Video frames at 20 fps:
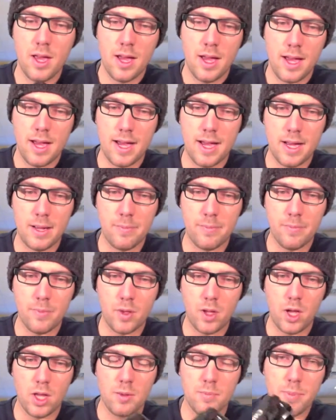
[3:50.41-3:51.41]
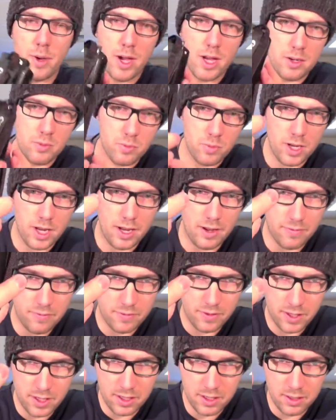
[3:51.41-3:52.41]
On the bottom we
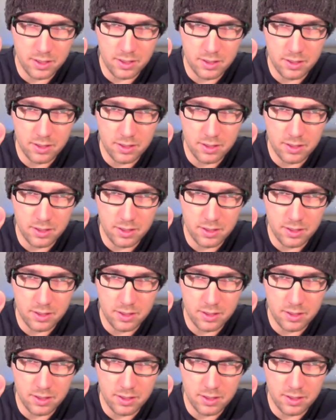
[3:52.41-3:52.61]
have the